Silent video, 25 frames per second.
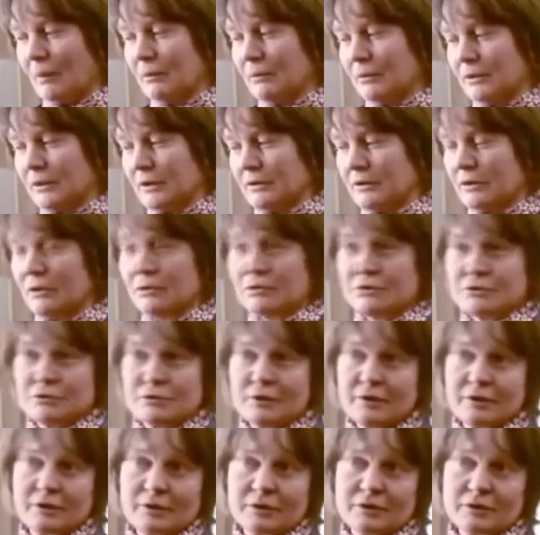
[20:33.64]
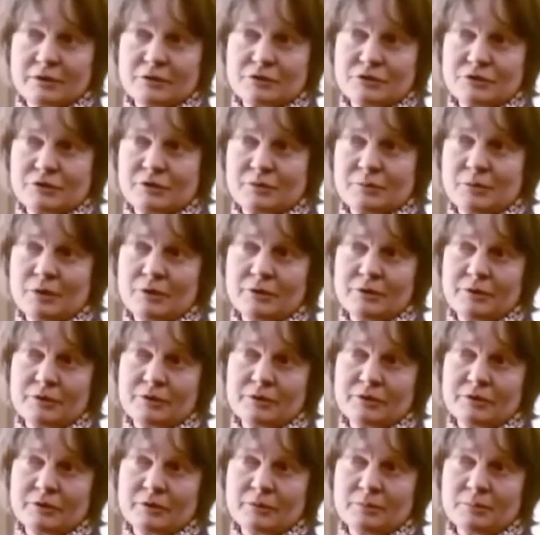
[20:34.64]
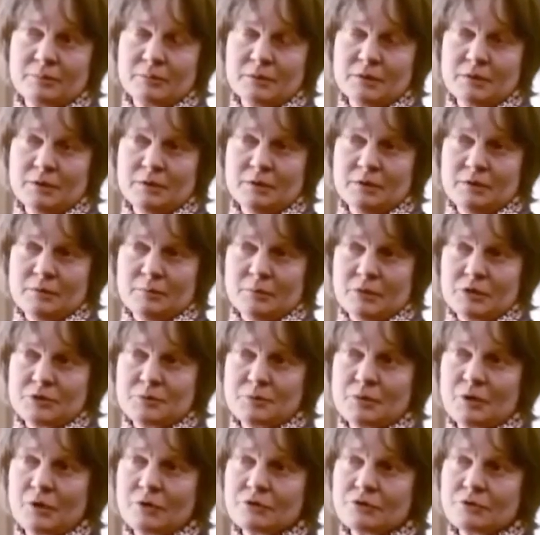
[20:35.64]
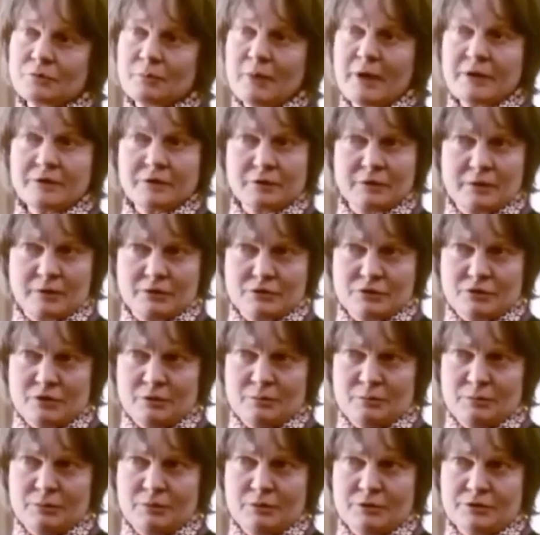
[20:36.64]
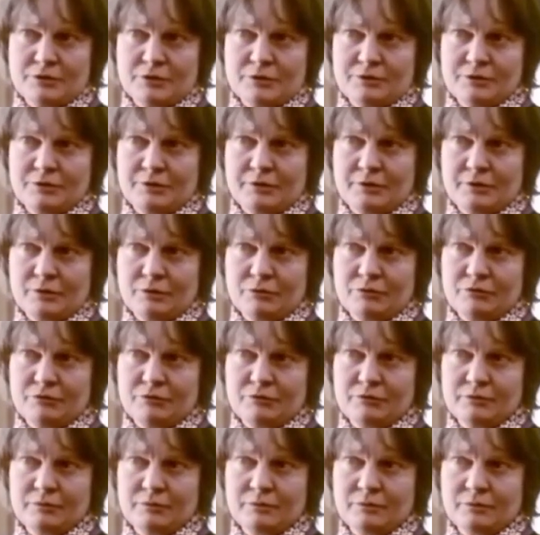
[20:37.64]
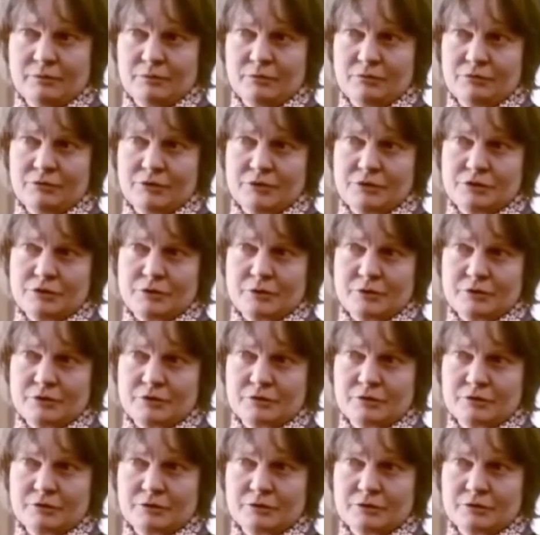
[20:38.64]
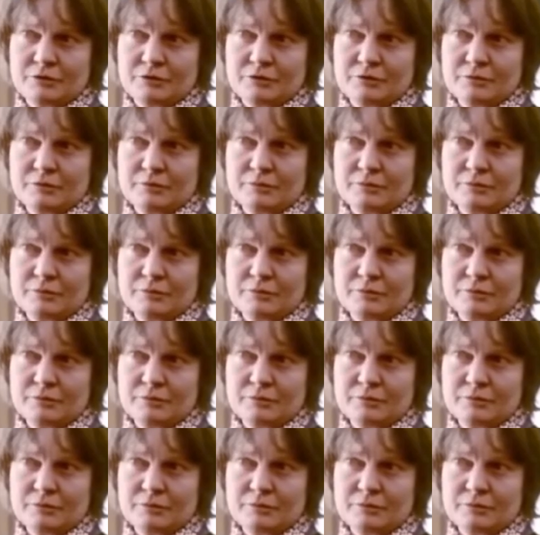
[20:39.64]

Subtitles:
without concentrating attention upon it, much more undramatic examples, aren't there, of free choices.